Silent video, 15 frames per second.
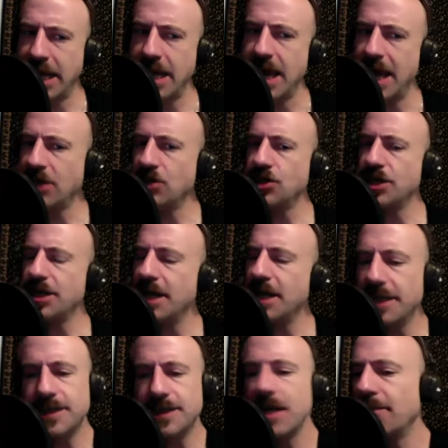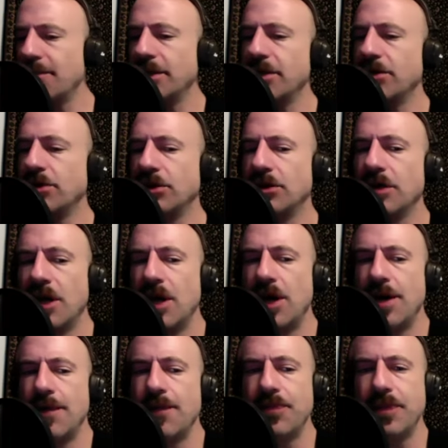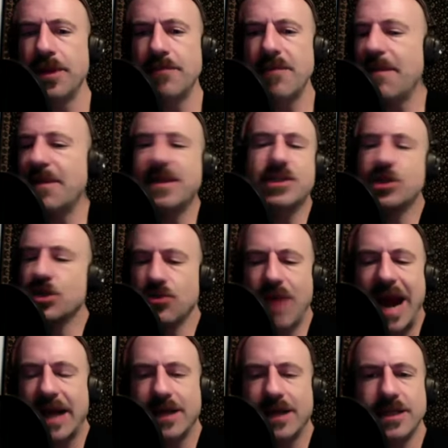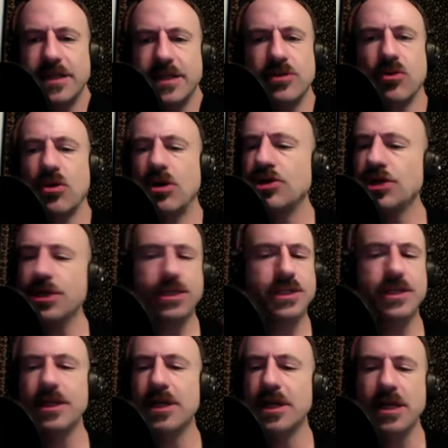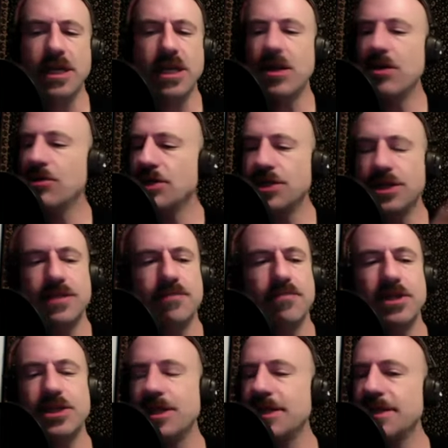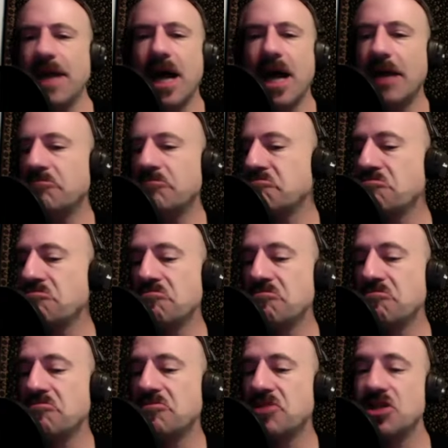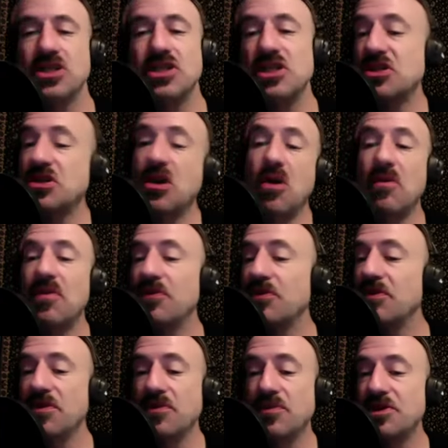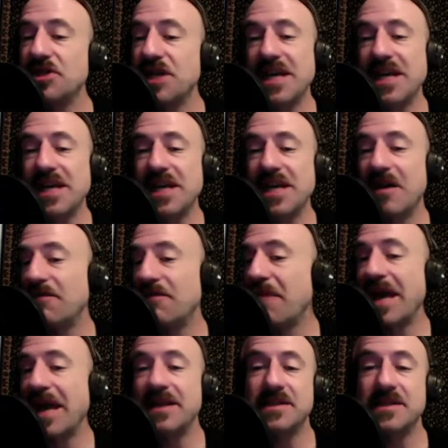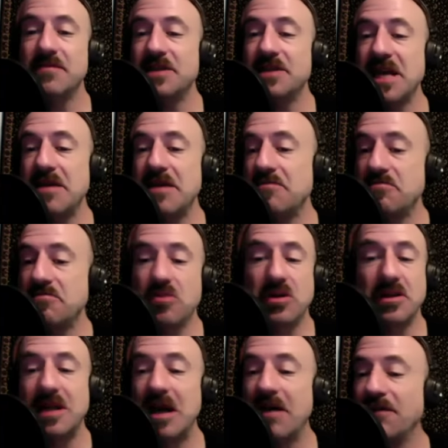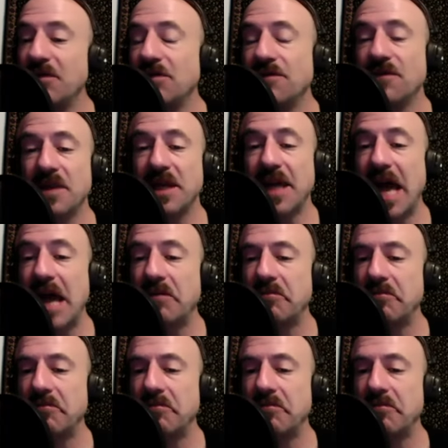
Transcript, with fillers: and she does seem a little maybe distracted or just you know she's but she's not she's just going through the routine of making some tea putting yeah. out food for the cat